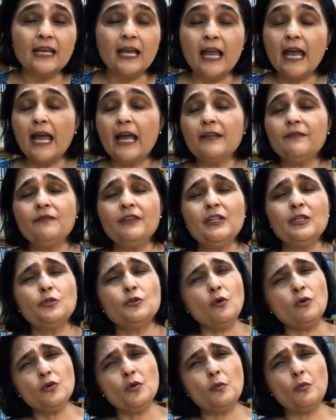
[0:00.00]
And we don't
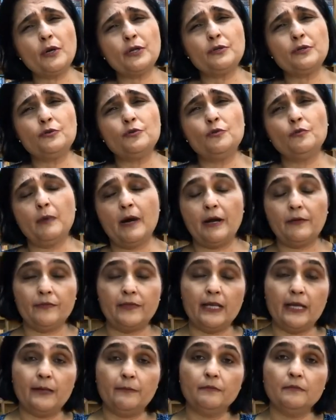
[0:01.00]
know what to do about them.